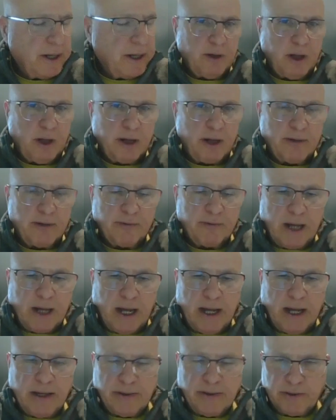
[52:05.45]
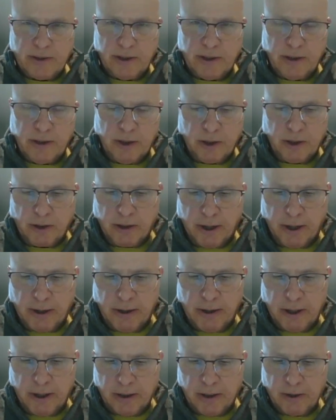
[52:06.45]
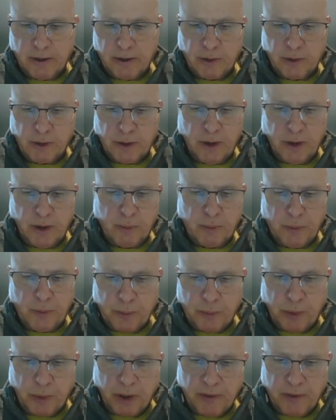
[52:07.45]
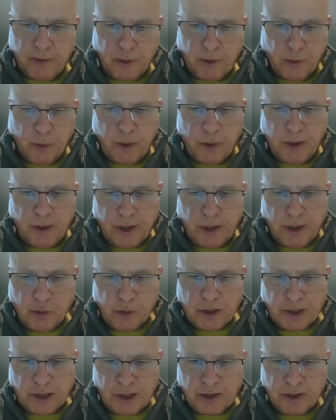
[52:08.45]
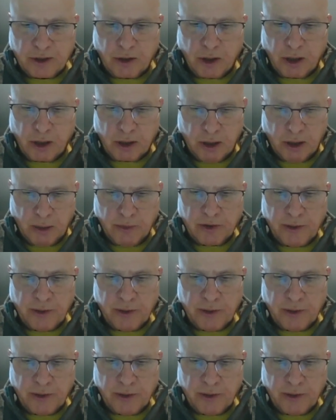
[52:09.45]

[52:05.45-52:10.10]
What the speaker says: we have a lot of guys in our area who are part of with these whiskey cigar clubs,